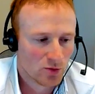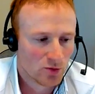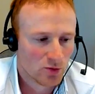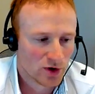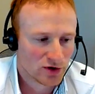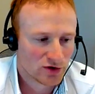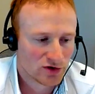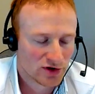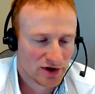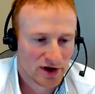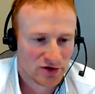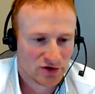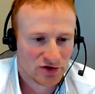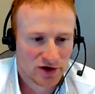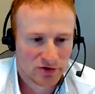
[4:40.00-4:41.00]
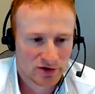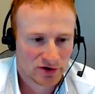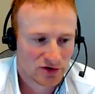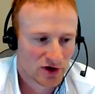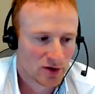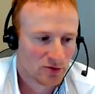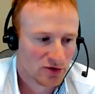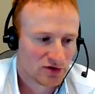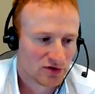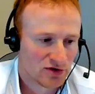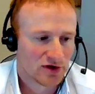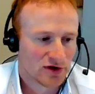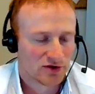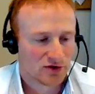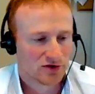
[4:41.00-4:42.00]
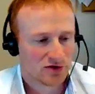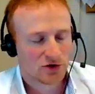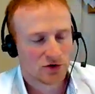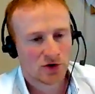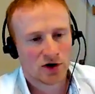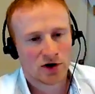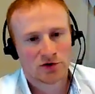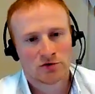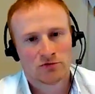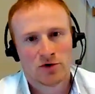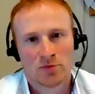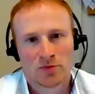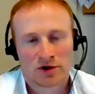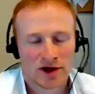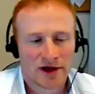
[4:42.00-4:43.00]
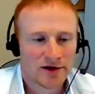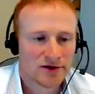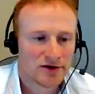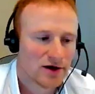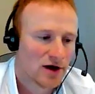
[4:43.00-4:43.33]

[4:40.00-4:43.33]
which in engineering terms isn't too hard to replicate.